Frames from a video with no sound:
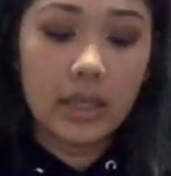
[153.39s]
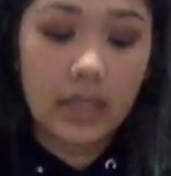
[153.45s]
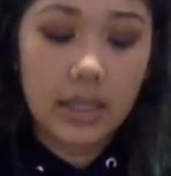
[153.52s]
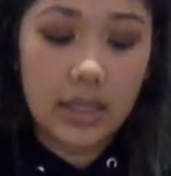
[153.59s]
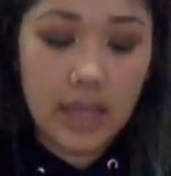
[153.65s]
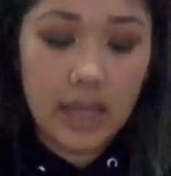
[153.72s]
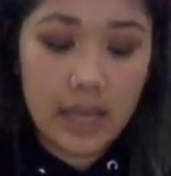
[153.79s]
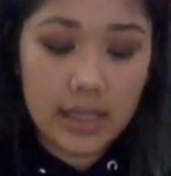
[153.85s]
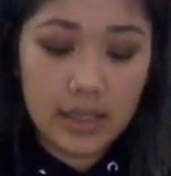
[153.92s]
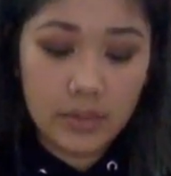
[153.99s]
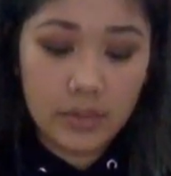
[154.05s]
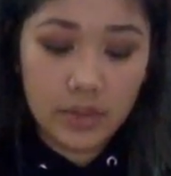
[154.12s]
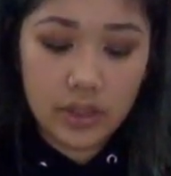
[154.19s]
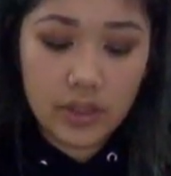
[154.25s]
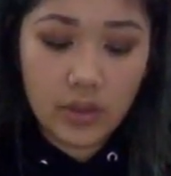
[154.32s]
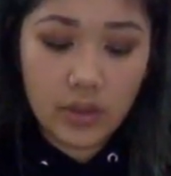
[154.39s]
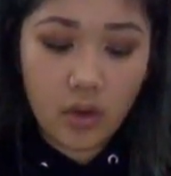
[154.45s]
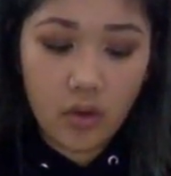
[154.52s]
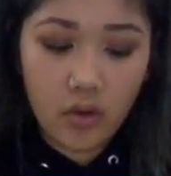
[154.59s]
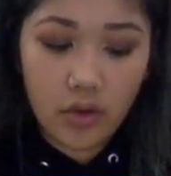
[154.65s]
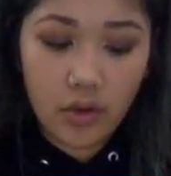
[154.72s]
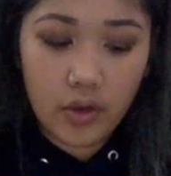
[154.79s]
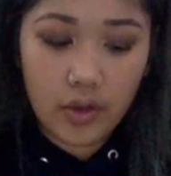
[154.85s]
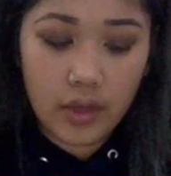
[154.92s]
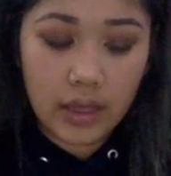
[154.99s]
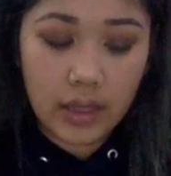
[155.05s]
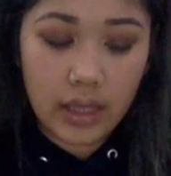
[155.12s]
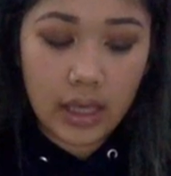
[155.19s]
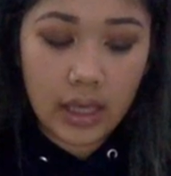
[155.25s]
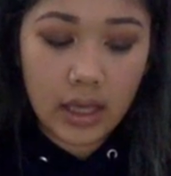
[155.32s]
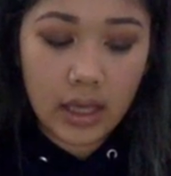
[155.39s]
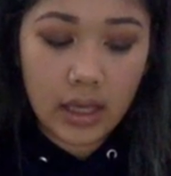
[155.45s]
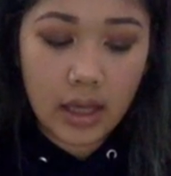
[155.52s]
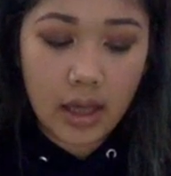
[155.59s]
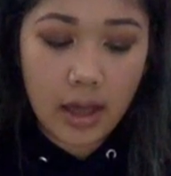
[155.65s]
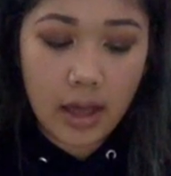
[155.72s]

Yeah, someone's just overthinking